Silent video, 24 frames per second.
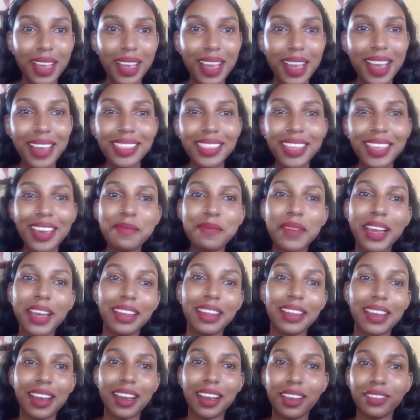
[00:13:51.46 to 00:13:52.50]
Hi there, my
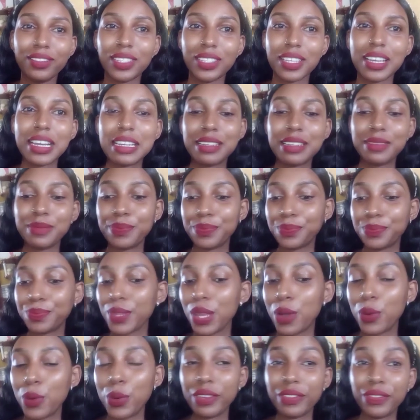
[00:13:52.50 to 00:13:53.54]
loves.
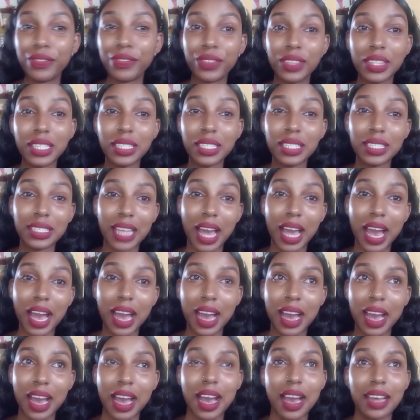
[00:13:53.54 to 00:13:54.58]
This is
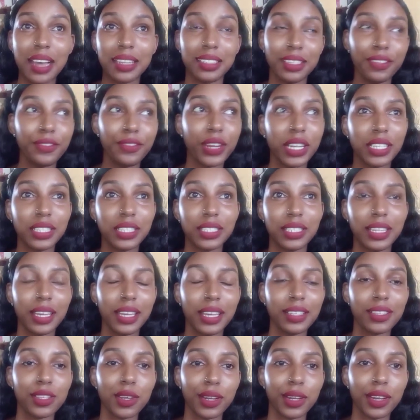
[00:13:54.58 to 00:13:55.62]
a different
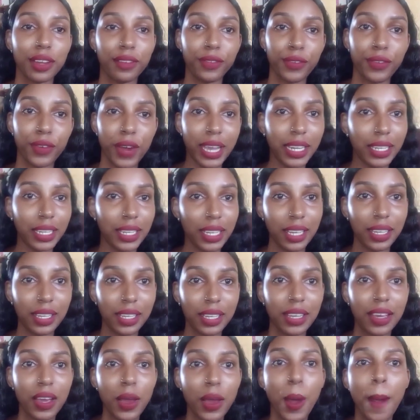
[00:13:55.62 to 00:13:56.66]
date on a Friday.
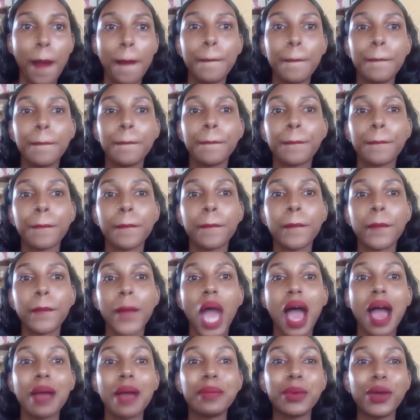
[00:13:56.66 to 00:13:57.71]

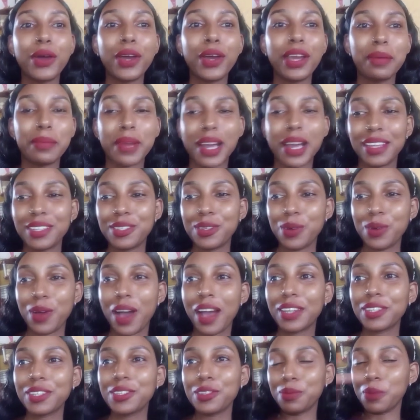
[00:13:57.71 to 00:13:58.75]
I'm going back to
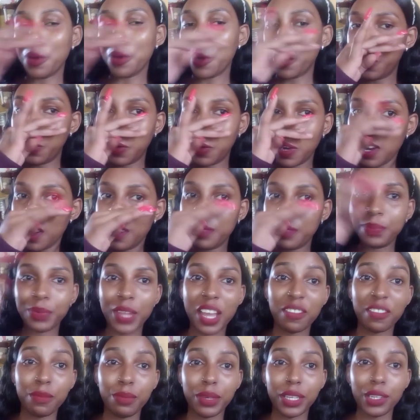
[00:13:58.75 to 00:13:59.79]
work tomorrow.
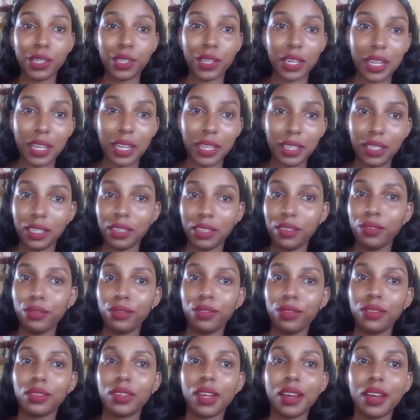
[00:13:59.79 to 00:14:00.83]
I've been on a
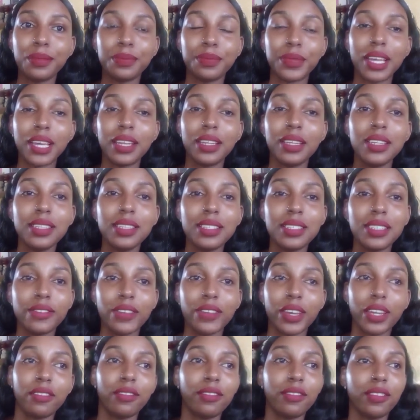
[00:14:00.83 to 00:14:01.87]
leave. I didn't
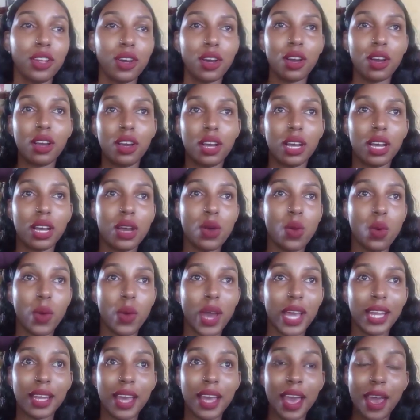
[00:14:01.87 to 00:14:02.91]
even vlog
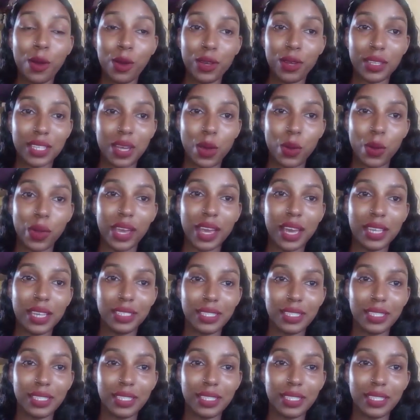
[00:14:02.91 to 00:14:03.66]
while I was away. I